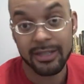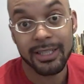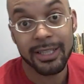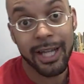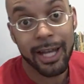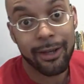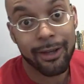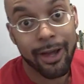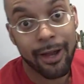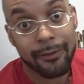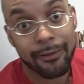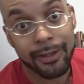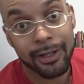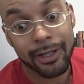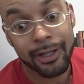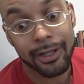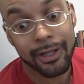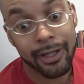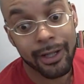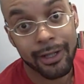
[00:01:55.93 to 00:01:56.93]
and today they're having
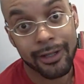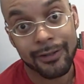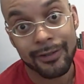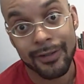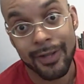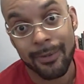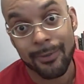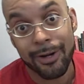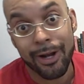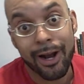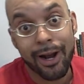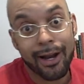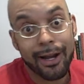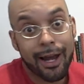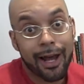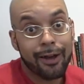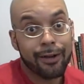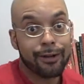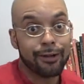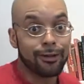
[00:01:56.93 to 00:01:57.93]
a seminar
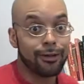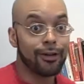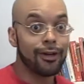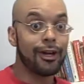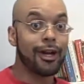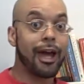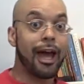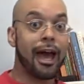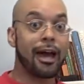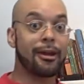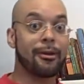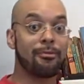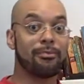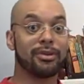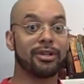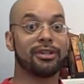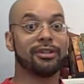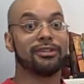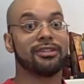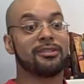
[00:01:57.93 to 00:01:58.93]
on how to
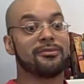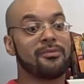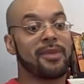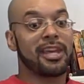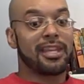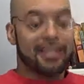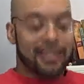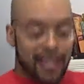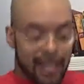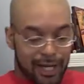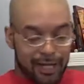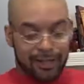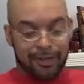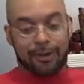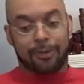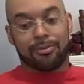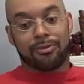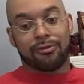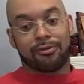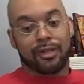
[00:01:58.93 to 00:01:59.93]
build and maintain
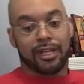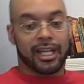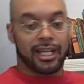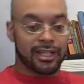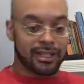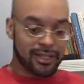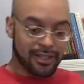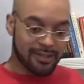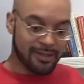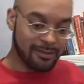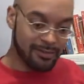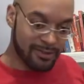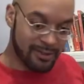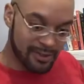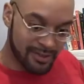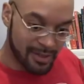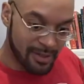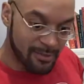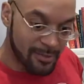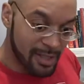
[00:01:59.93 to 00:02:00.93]
open relationships
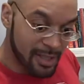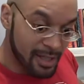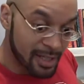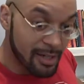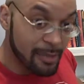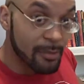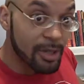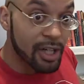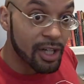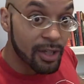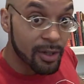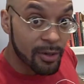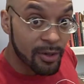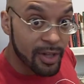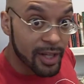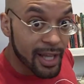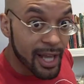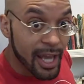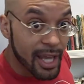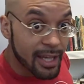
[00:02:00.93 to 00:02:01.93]
or something. And I'm gonna go
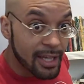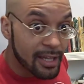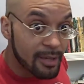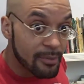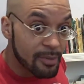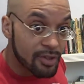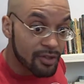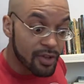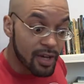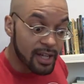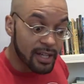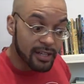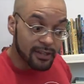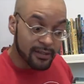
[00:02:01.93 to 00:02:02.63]
to that. I'm gonna try to